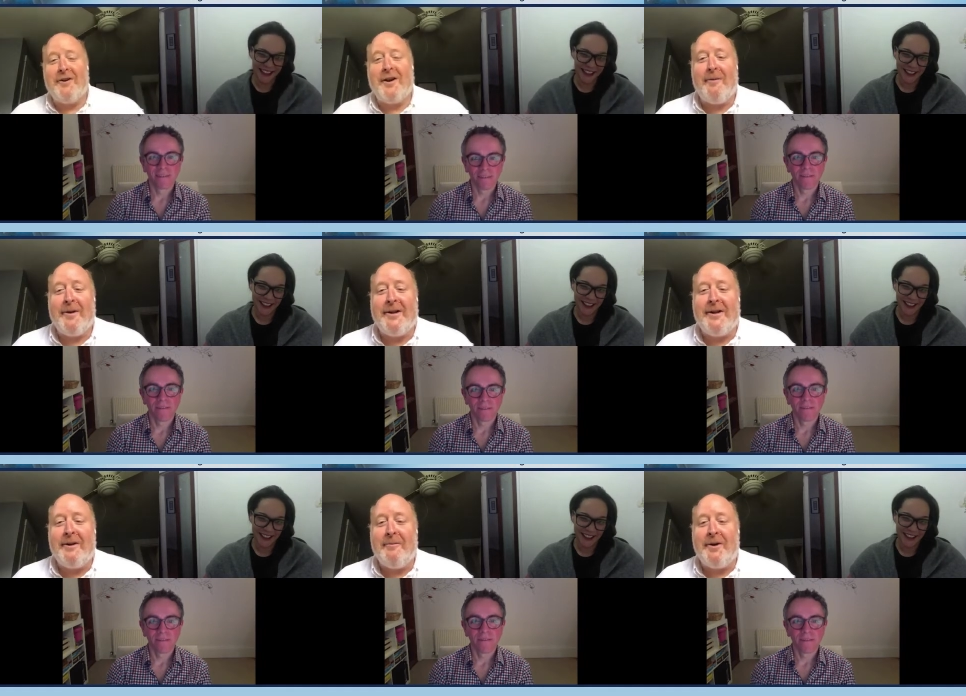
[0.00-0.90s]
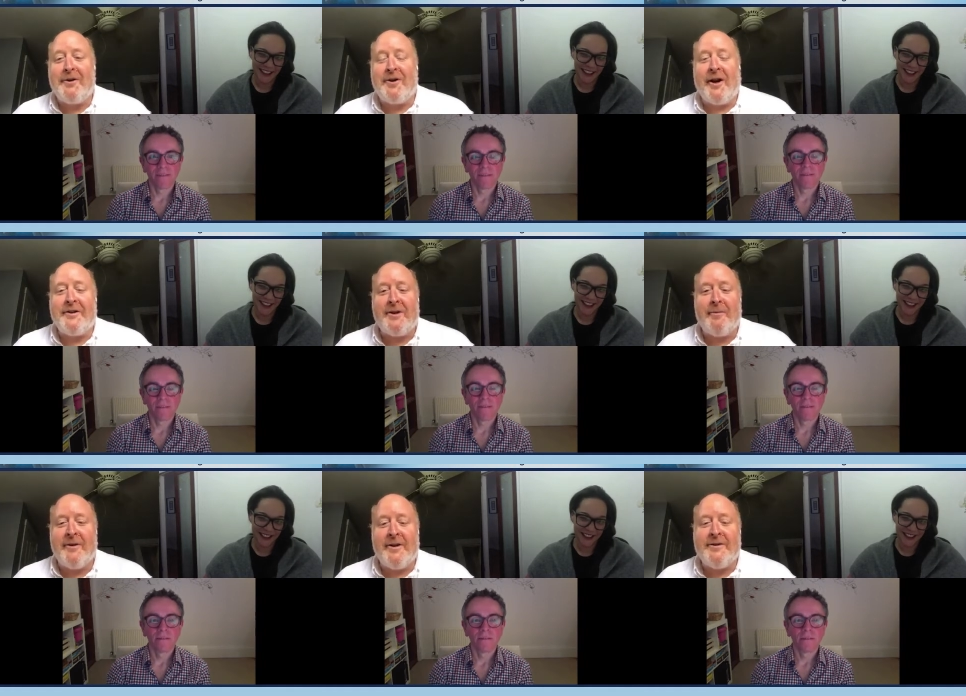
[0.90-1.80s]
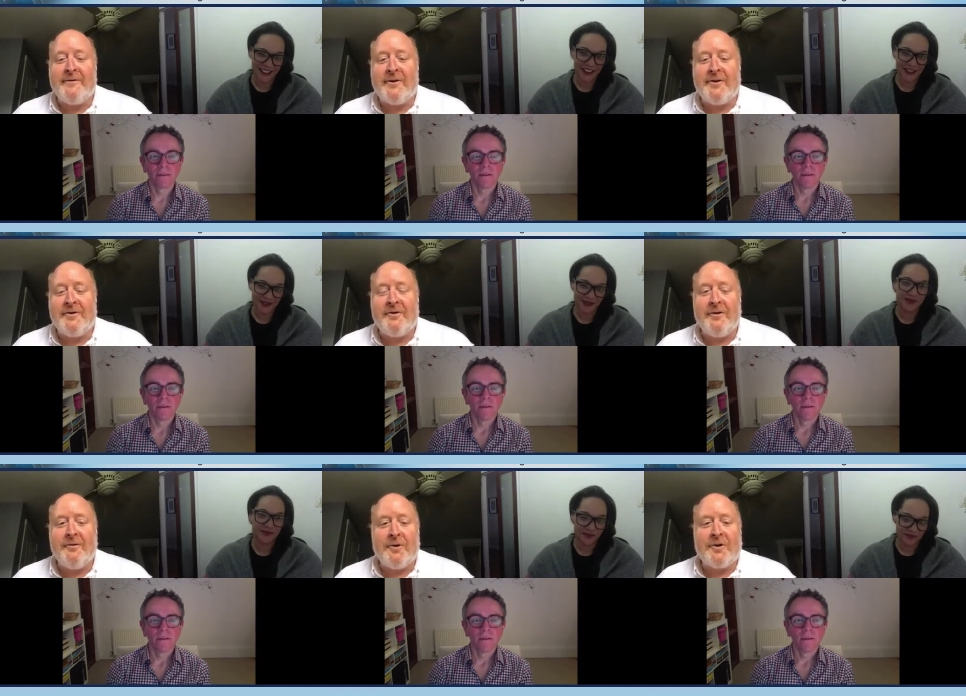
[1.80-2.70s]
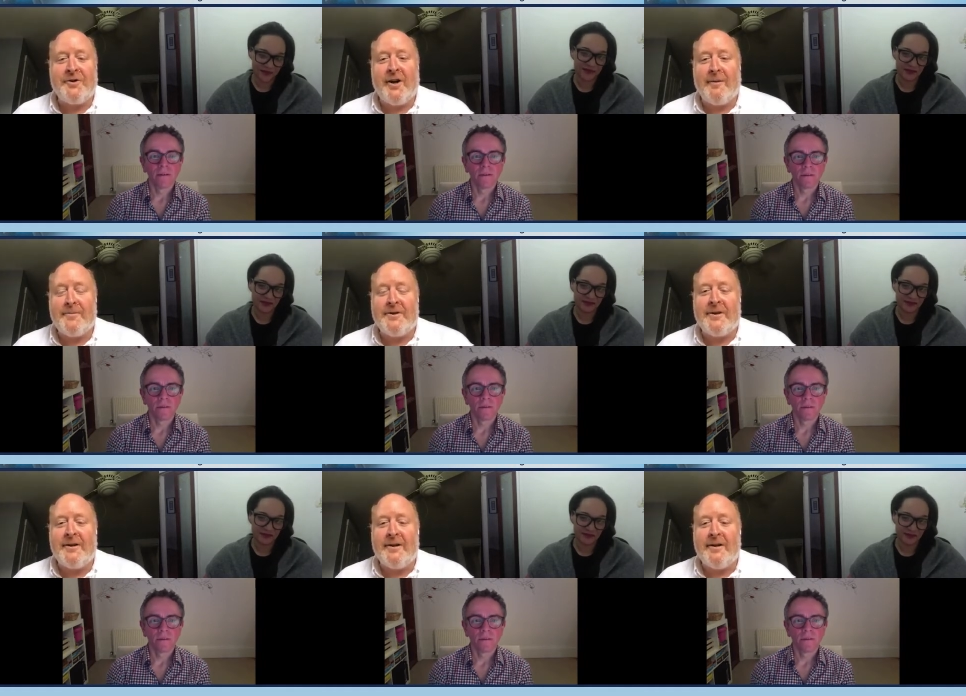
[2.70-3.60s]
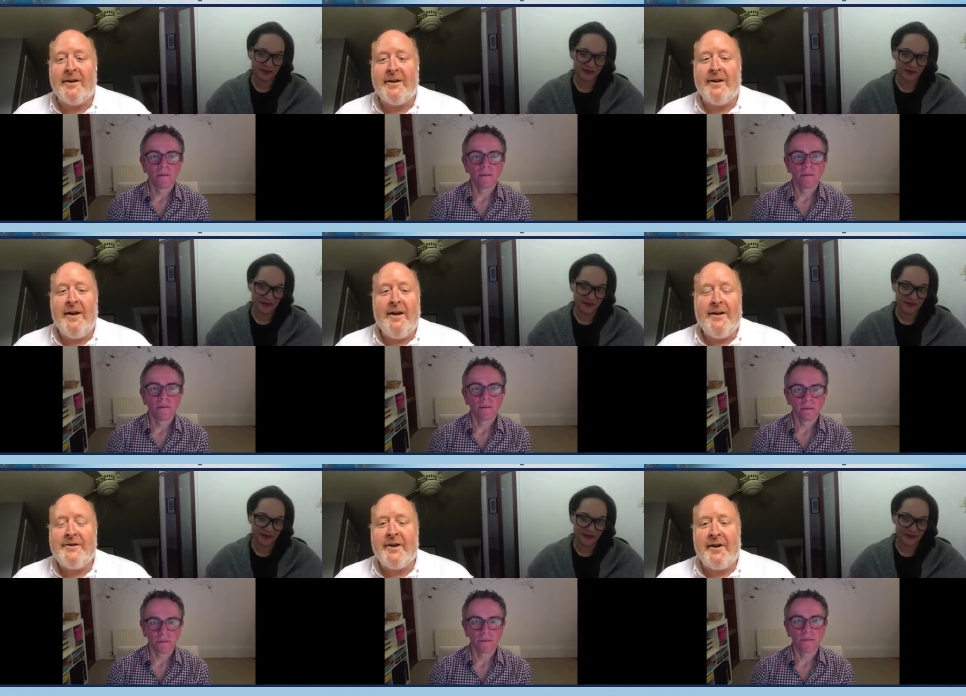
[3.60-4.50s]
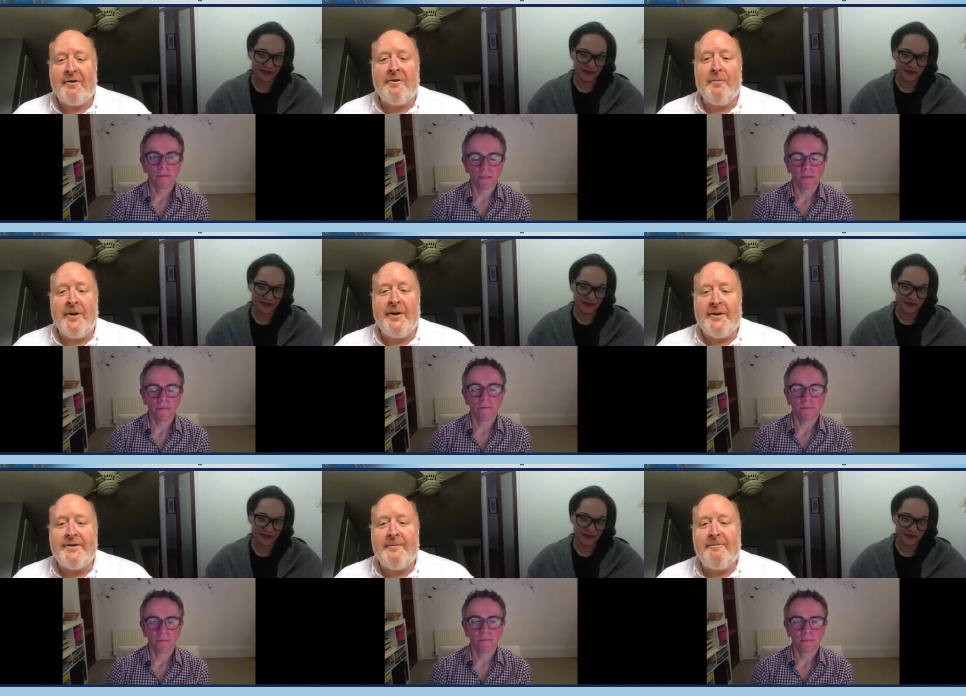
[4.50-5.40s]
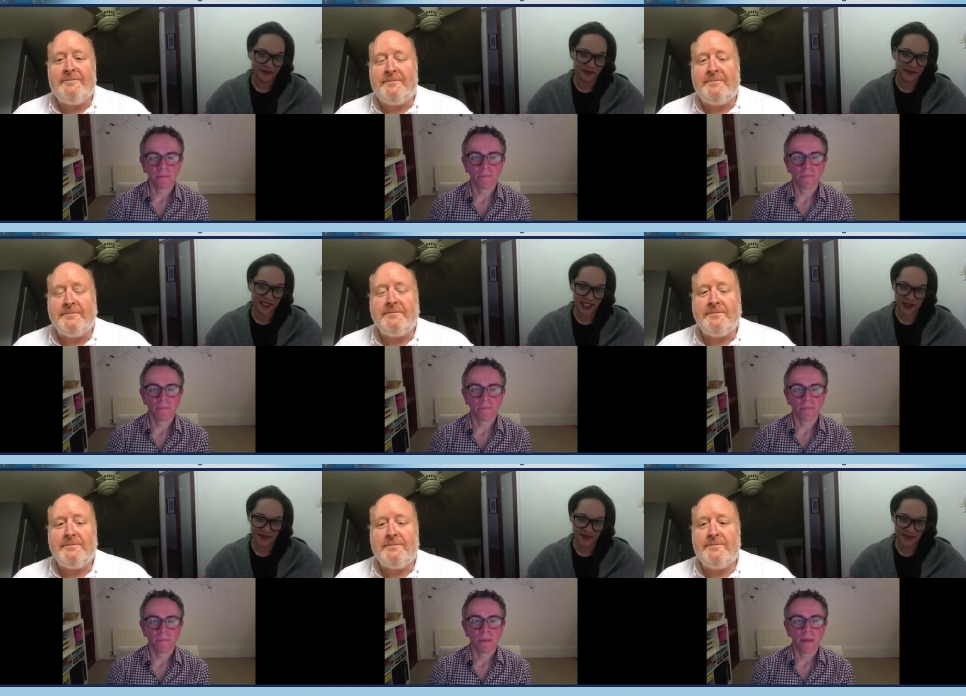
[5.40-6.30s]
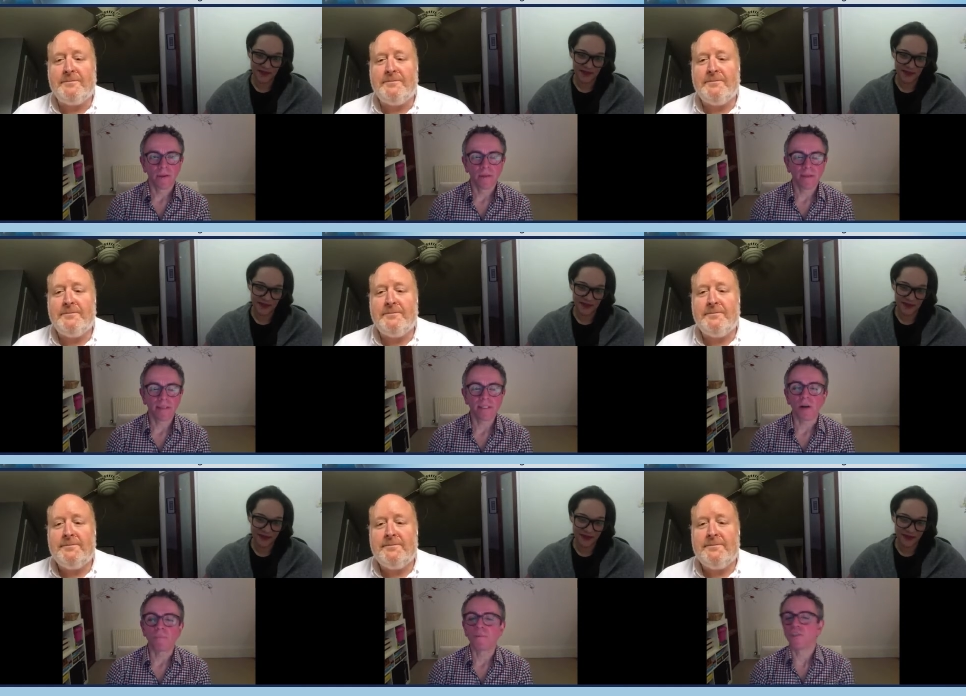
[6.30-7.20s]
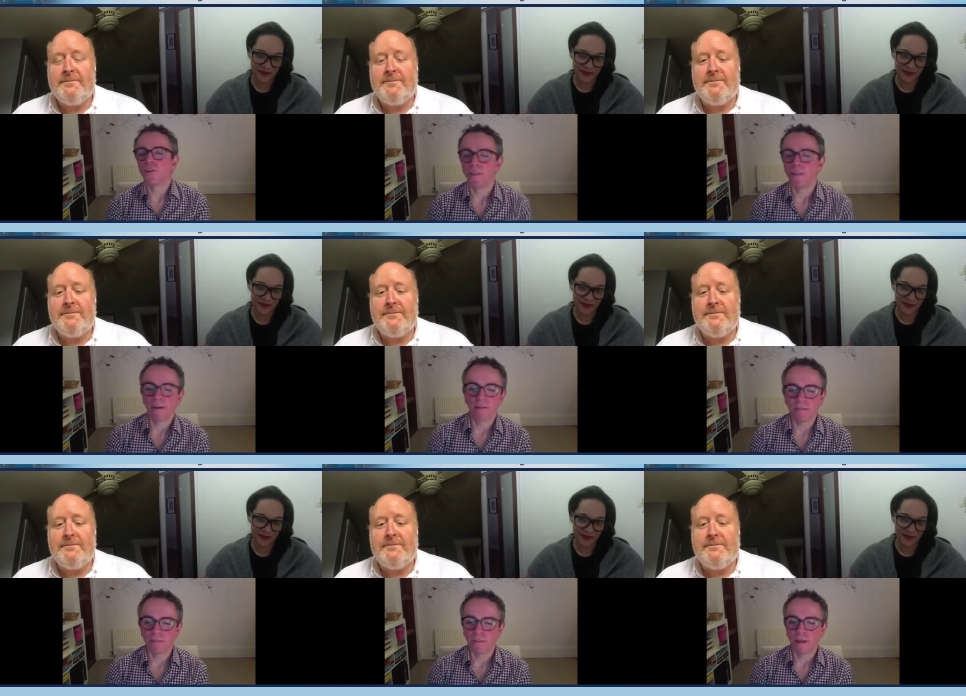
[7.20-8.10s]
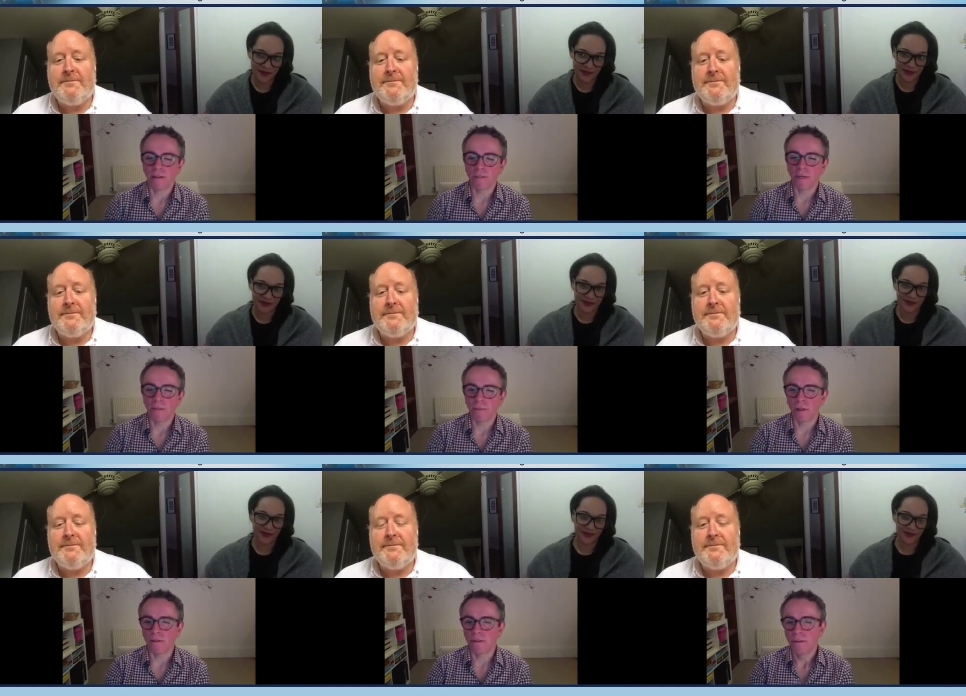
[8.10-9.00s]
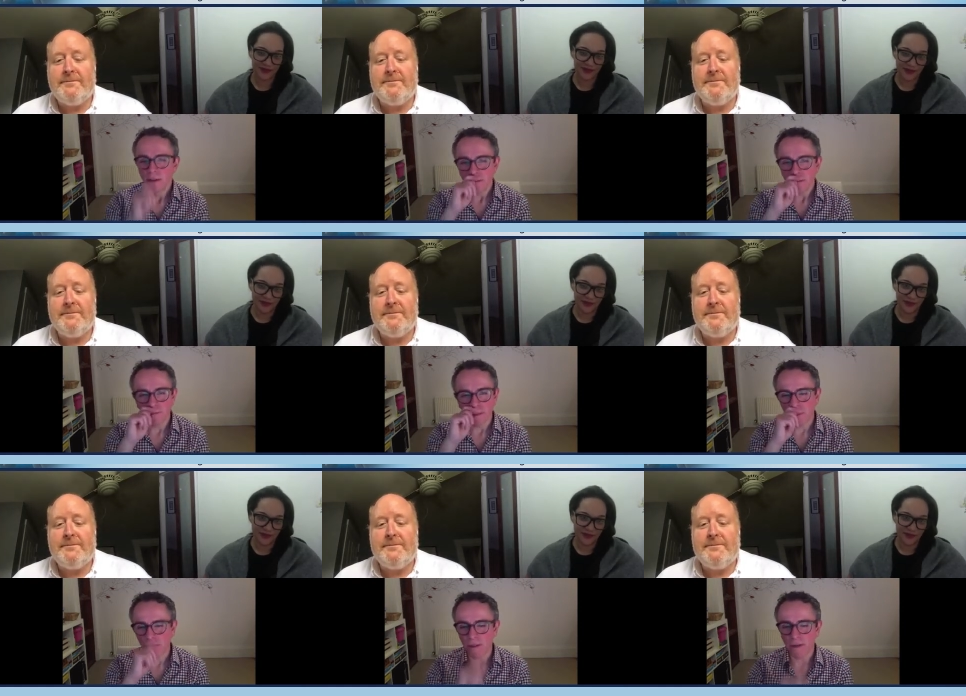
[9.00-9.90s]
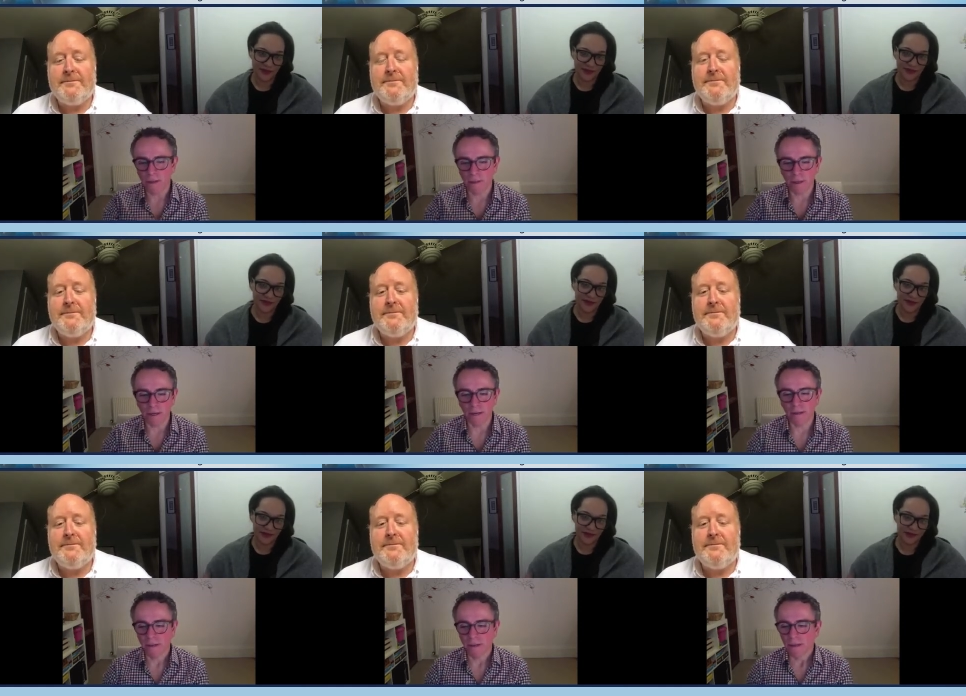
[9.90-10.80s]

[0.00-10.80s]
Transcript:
Speaker 1: cup of tea, but try some of these virtual workshops and uh, study group meetings. Yeah,
Speaker 2: I think there's an opportunity there, isn't there, for those people on the, the flip side that are, that are, you